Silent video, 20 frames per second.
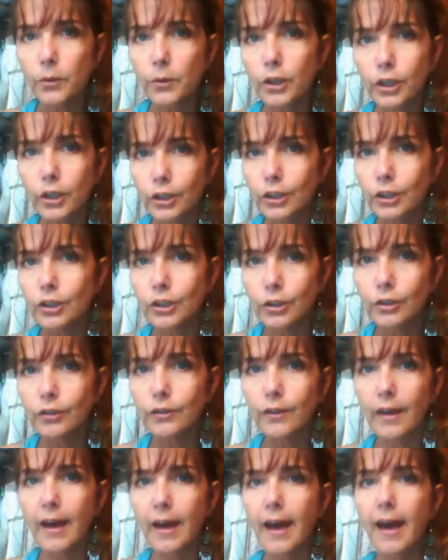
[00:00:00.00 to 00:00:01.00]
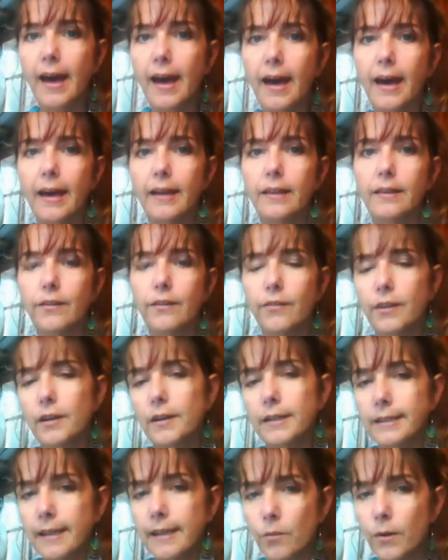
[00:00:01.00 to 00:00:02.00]
we're going to do that the
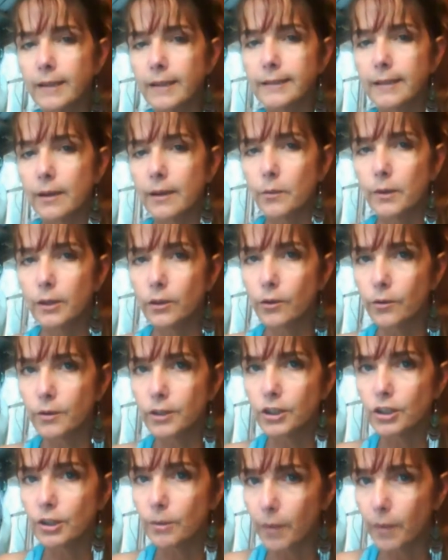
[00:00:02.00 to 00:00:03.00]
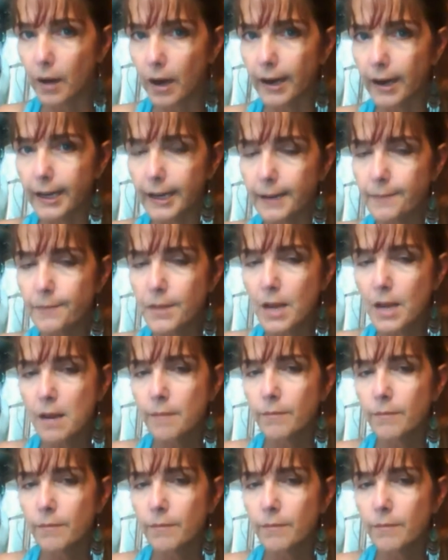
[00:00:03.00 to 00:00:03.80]
very same ways that we nourish the body.